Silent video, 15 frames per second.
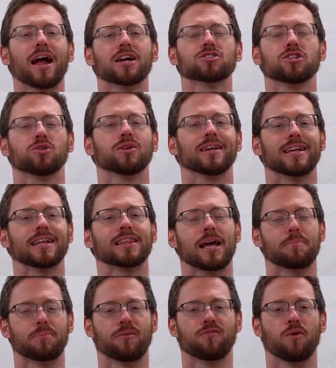actually going to get
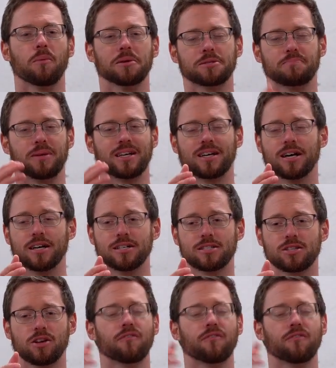that performance because